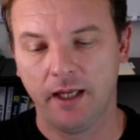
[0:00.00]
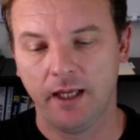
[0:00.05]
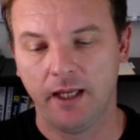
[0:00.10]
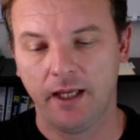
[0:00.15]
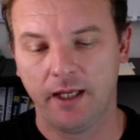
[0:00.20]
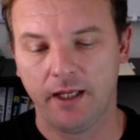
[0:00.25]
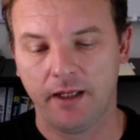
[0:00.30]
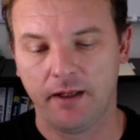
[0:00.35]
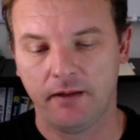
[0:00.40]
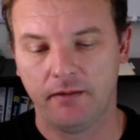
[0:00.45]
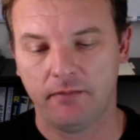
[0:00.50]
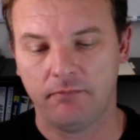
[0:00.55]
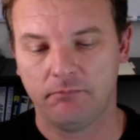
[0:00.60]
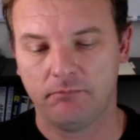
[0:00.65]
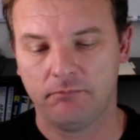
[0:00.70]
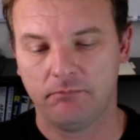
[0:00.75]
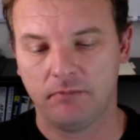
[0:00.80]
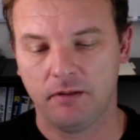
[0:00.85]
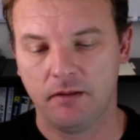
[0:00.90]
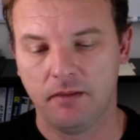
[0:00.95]

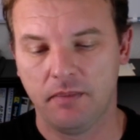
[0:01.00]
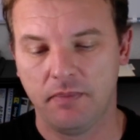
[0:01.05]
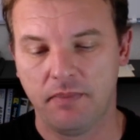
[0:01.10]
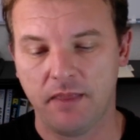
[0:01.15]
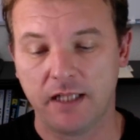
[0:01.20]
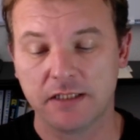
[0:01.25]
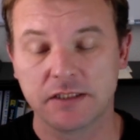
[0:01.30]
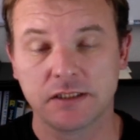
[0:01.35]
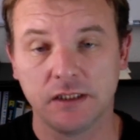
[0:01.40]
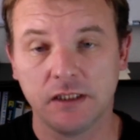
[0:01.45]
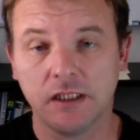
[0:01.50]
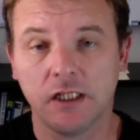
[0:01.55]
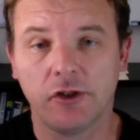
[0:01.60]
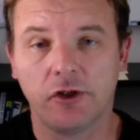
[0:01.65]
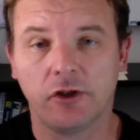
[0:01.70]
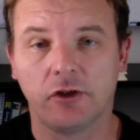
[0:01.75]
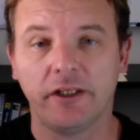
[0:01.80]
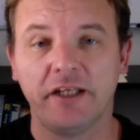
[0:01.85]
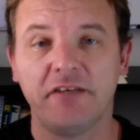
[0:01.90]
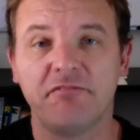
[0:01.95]
And that's good.
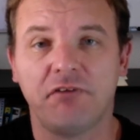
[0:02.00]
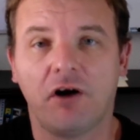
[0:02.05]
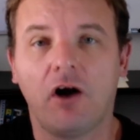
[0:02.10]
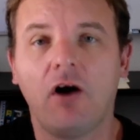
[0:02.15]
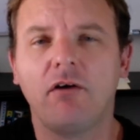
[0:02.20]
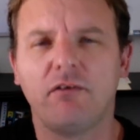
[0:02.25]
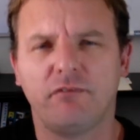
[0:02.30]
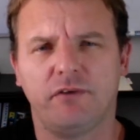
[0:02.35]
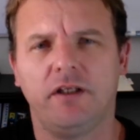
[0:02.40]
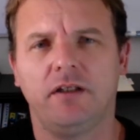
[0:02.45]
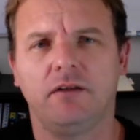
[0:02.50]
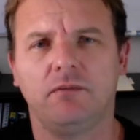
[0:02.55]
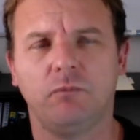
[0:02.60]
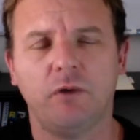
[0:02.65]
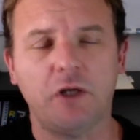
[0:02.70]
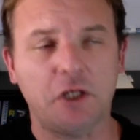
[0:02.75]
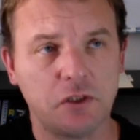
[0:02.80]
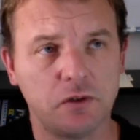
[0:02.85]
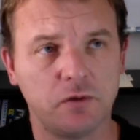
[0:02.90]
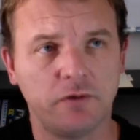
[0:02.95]
You're evolving
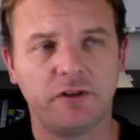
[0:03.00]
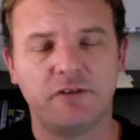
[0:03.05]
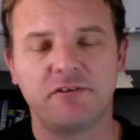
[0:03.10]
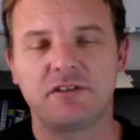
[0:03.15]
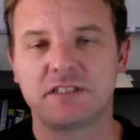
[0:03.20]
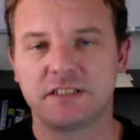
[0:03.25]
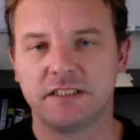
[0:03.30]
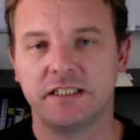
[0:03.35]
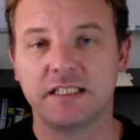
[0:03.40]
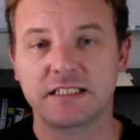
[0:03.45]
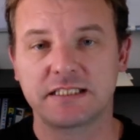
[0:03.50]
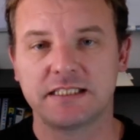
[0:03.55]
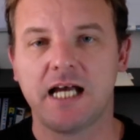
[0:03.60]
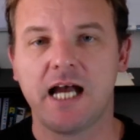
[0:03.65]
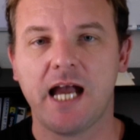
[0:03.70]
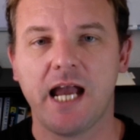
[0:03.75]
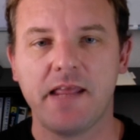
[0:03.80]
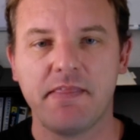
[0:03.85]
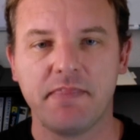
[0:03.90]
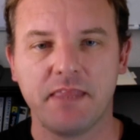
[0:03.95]
when you
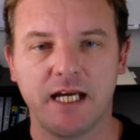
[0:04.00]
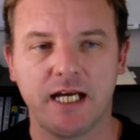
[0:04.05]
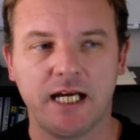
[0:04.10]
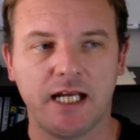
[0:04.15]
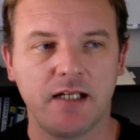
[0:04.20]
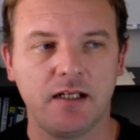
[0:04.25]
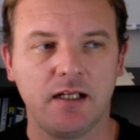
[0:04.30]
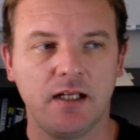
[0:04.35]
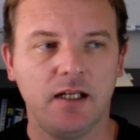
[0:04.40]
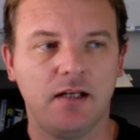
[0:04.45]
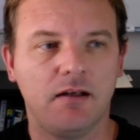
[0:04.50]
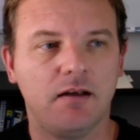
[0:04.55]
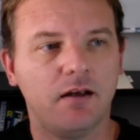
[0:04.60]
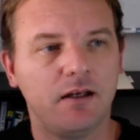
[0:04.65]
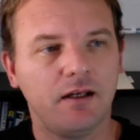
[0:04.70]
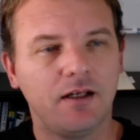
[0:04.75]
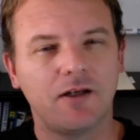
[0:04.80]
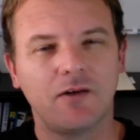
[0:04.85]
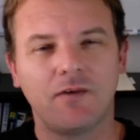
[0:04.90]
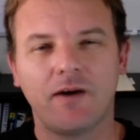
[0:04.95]
decide that,
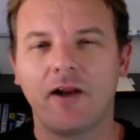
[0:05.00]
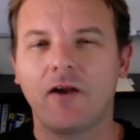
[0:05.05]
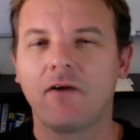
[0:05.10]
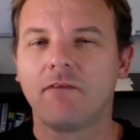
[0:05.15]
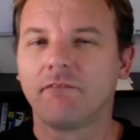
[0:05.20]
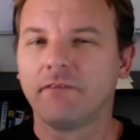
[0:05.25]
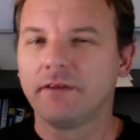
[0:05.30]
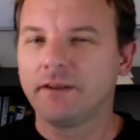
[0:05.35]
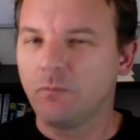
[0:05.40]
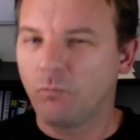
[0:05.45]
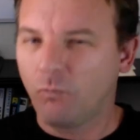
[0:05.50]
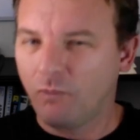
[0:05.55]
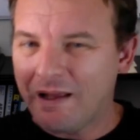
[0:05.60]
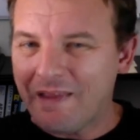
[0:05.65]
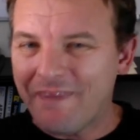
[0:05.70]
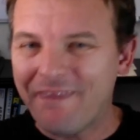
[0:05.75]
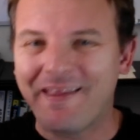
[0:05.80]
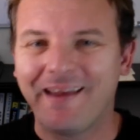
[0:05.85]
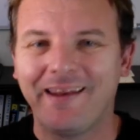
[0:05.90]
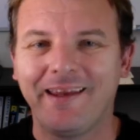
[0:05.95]
I don't really
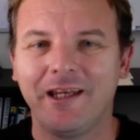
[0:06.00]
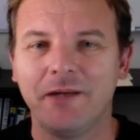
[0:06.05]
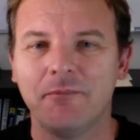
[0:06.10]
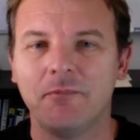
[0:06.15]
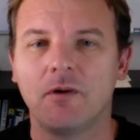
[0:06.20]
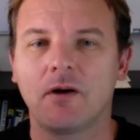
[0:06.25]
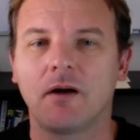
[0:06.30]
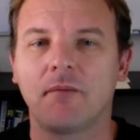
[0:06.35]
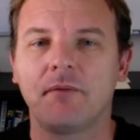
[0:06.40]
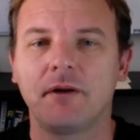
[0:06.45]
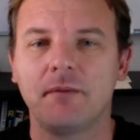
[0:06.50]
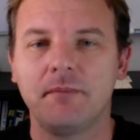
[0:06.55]
want that anymore. I'm going to